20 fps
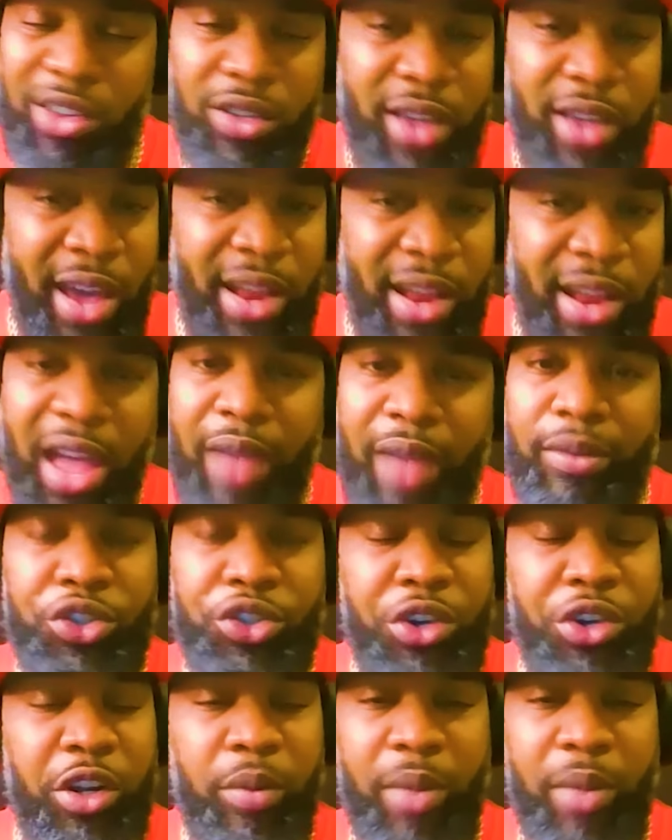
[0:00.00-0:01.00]
You got to have a
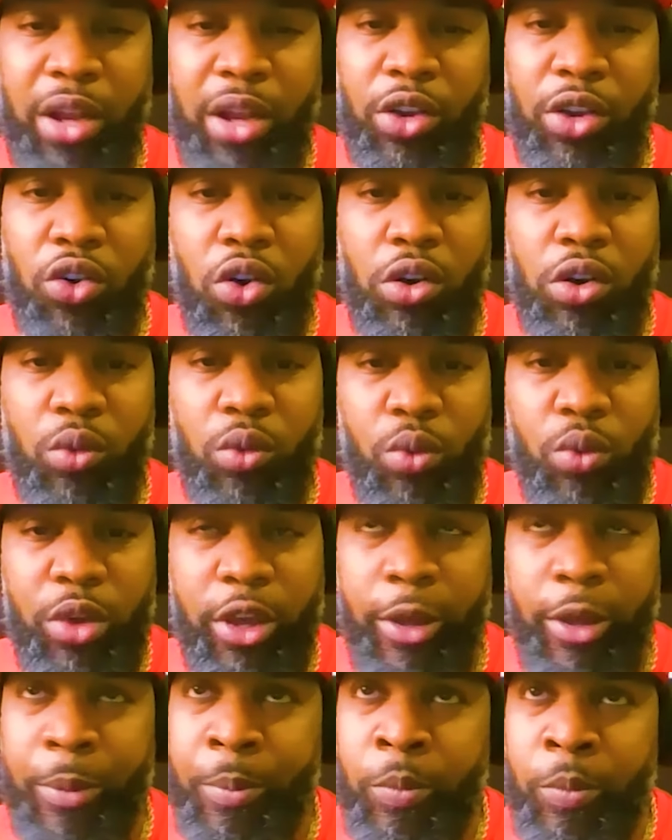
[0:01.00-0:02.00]
trigger man in order to
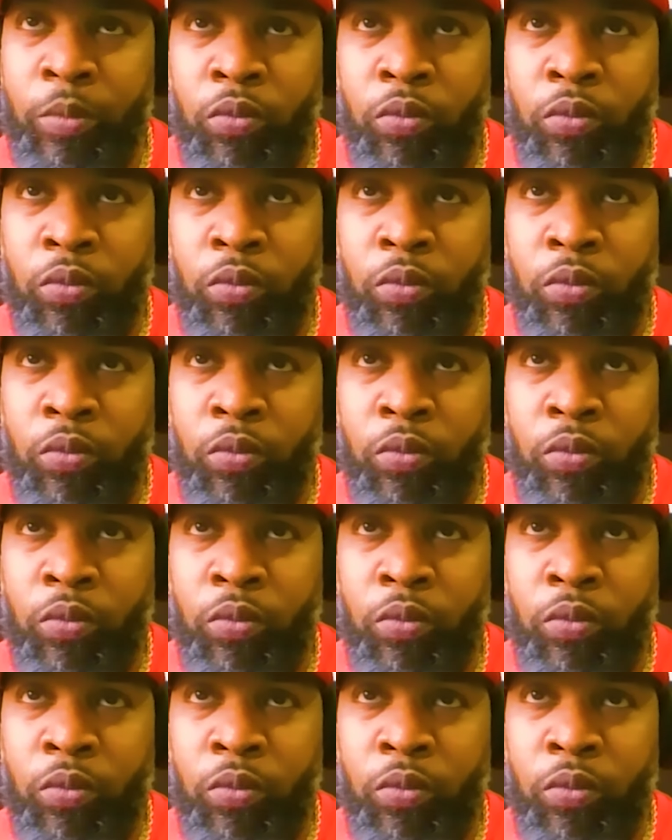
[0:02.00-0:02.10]
win.